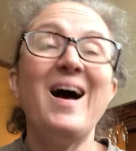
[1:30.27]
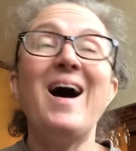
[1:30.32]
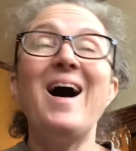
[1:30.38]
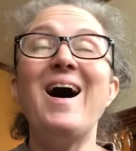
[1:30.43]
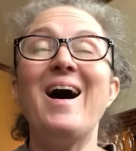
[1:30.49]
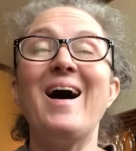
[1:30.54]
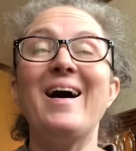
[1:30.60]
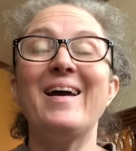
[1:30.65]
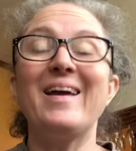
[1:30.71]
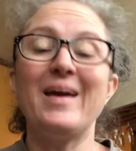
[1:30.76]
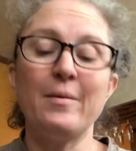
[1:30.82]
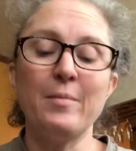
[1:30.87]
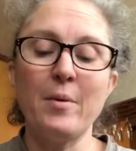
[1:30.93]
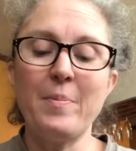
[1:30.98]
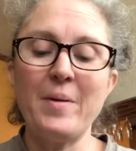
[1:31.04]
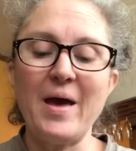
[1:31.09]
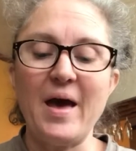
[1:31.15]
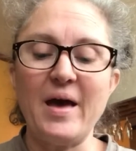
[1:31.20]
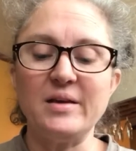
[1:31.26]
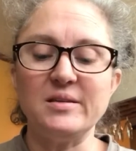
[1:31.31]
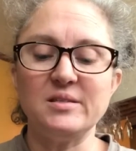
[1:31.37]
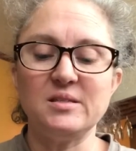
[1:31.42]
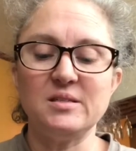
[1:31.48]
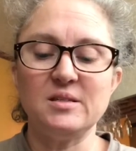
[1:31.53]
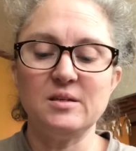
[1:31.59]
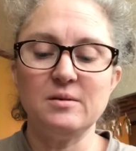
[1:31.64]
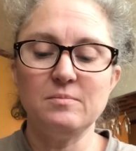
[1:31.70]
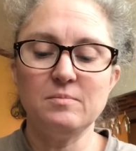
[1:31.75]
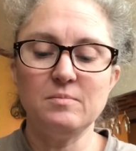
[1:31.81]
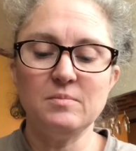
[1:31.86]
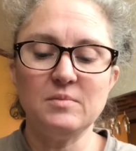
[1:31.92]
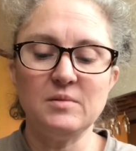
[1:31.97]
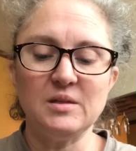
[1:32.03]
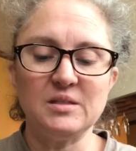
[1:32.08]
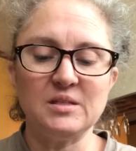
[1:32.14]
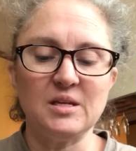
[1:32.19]
I am a pest,"
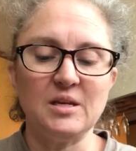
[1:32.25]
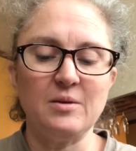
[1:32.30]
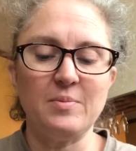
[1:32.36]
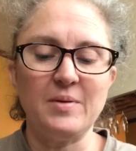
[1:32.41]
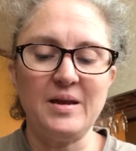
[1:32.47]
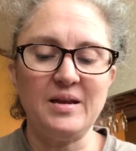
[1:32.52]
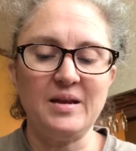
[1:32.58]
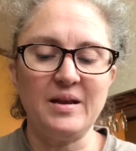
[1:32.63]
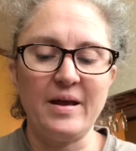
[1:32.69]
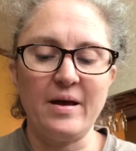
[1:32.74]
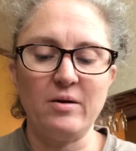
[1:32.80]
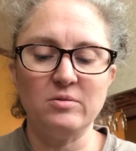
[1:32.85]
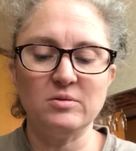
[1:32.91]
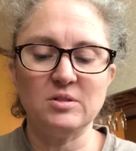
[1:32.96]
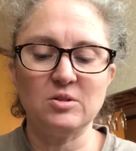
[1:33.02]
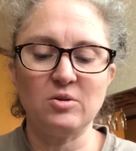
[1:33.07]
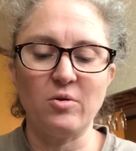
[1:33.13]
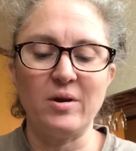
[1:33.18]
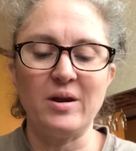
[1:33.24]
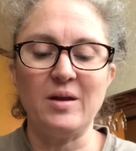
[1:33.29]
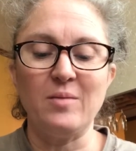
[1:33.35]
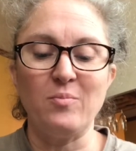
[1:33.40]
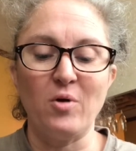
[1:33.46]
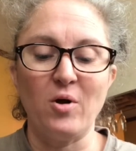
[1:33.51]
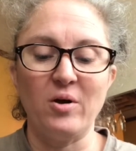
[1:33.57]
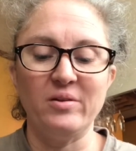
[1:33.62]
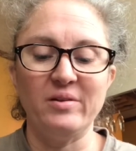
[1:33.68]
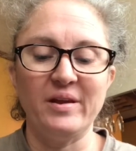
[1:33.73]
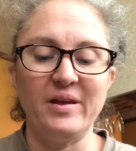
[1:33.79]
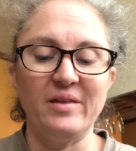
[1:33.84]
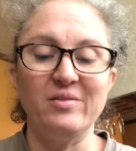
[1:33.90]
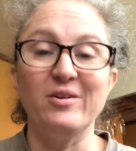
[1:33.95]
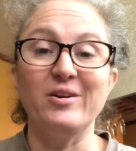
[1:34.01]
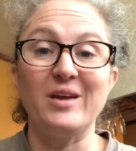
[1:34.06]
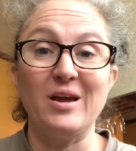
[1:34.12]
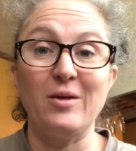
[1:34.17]
the centipede announced, grinning broadly and
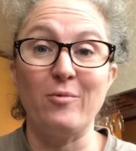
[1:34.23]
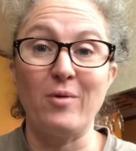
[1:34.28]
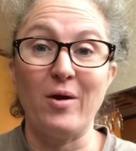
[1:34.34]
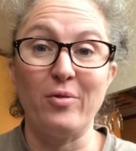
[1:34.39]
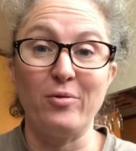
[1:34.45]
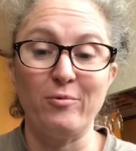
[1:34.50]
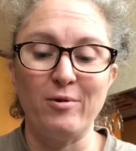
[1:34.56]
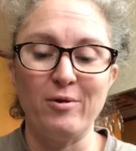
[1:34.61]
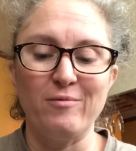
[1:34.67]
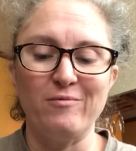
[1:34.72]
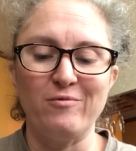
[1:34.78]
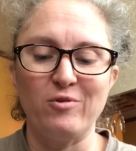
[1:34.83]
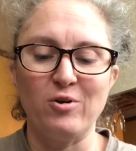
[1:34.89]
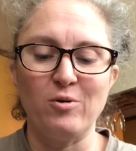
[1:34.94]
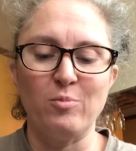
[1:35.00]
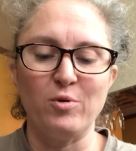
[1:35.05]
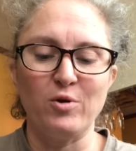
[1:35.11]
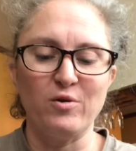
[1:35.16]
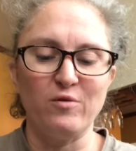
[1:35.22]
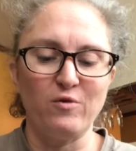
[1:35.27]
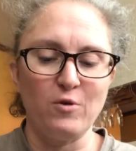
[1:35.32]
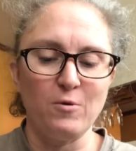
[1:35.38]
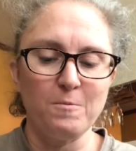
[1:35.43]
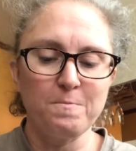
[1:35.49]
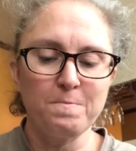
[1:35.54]
looking around the room for approval.